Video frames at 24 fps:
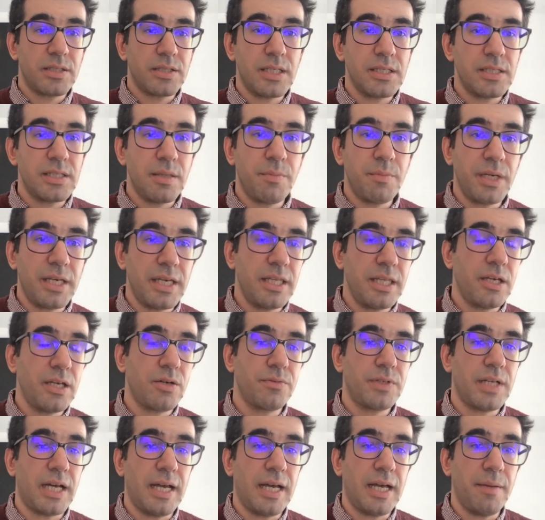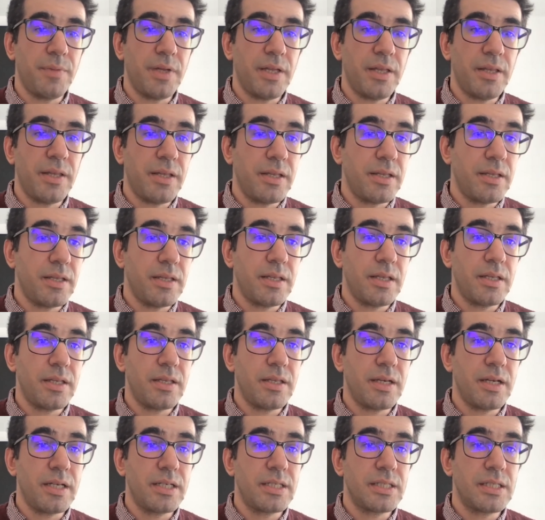since the beginning of time, th- th-
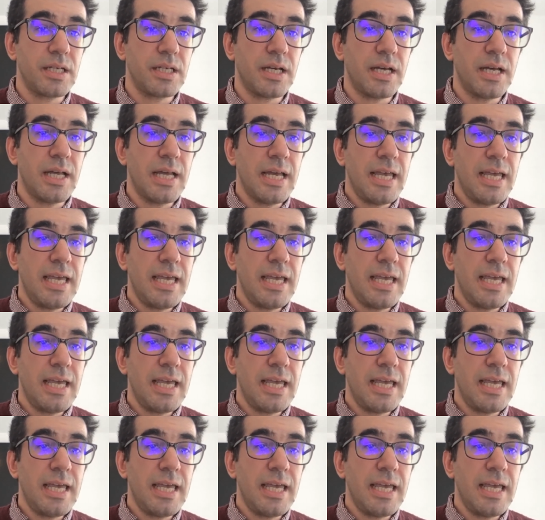there is a,